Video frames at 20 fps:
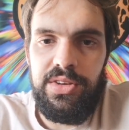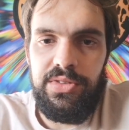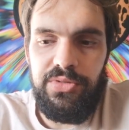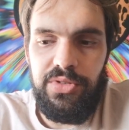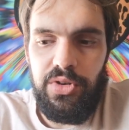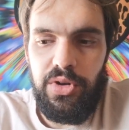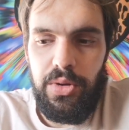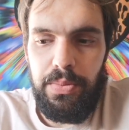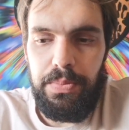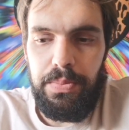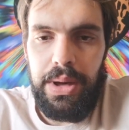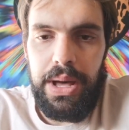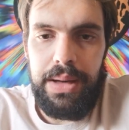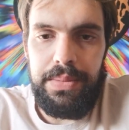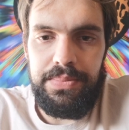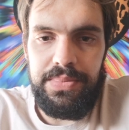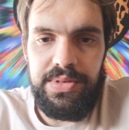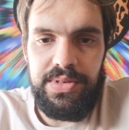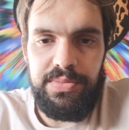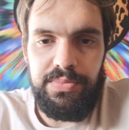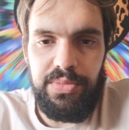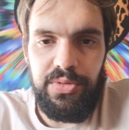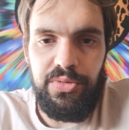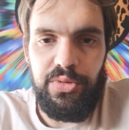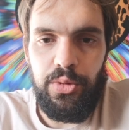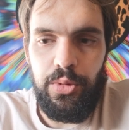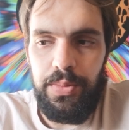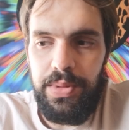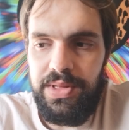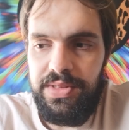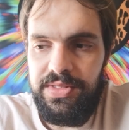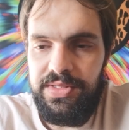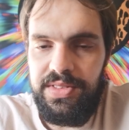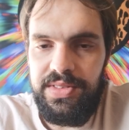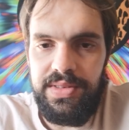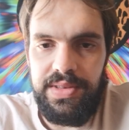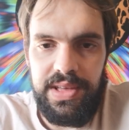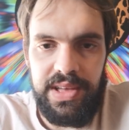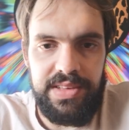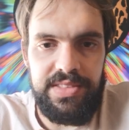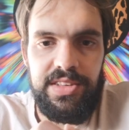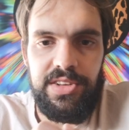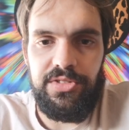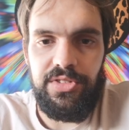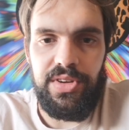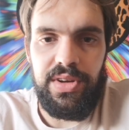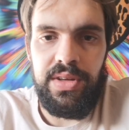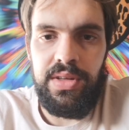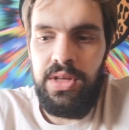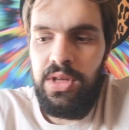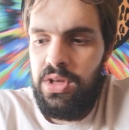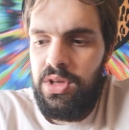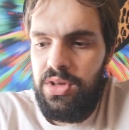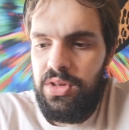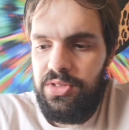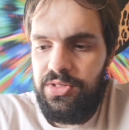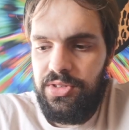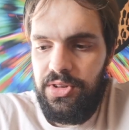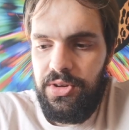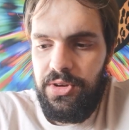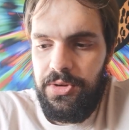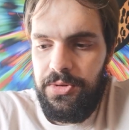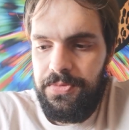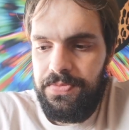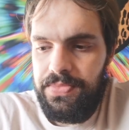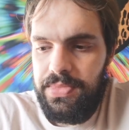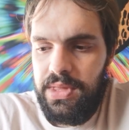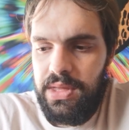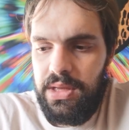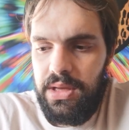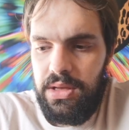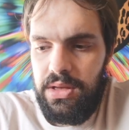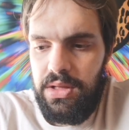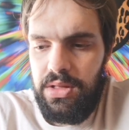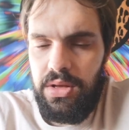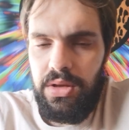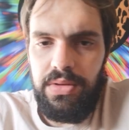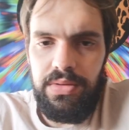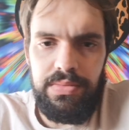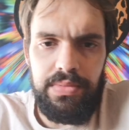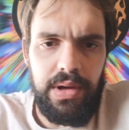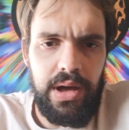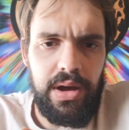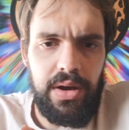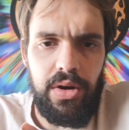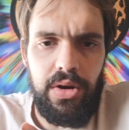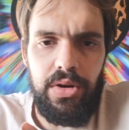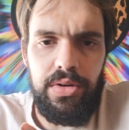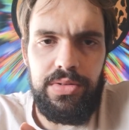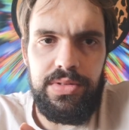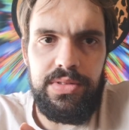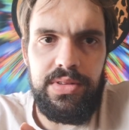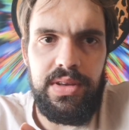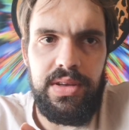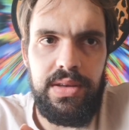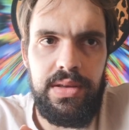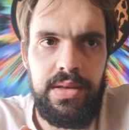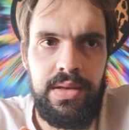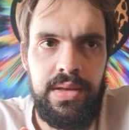full-on pumps, performance, etc. So, you know, I can't.